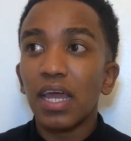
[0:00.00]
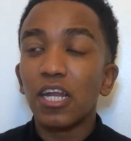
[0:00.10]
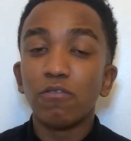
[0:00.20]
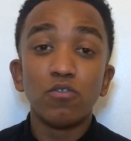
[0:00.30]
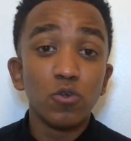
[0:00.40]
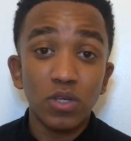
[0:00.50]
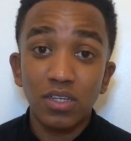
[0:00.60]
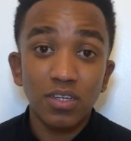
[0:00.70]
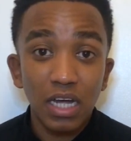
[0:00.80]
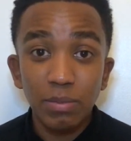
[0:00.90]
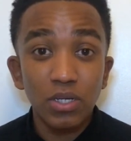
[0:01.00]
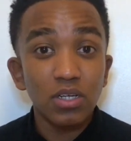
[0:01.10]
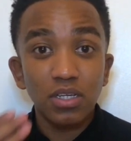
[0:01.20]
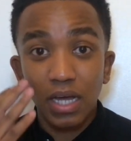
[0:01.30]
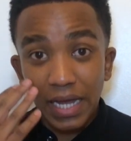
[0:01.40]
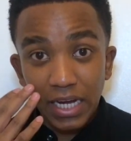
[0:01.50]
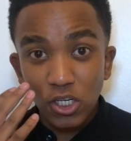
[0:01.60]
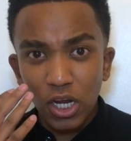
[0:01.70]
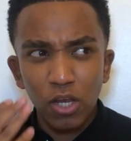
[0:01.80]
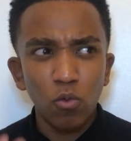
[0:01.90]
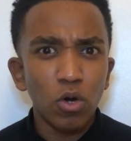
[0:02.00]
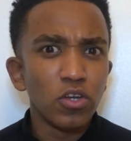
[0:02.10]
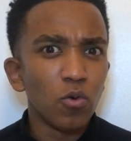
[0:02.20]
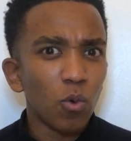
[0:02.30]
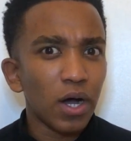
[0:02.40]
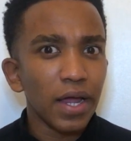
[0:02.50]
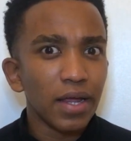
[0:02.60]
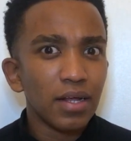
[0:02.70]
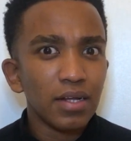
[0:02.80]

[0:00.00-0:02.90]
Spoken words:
in a few years time you're going to start aging and you wonder why.